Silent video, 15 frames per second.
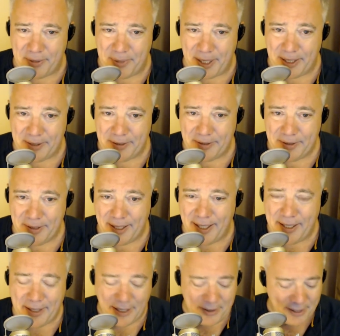to me,
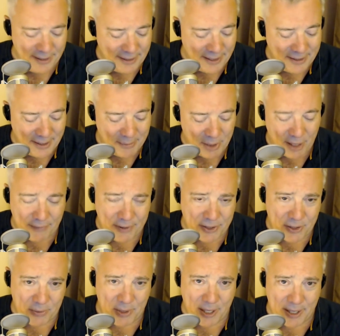and I, I, think they seem
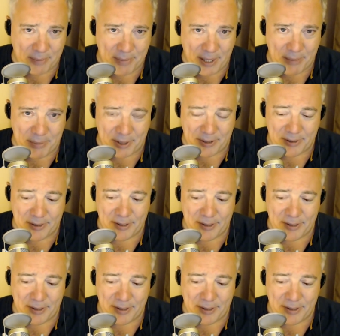obvious to a lot of people.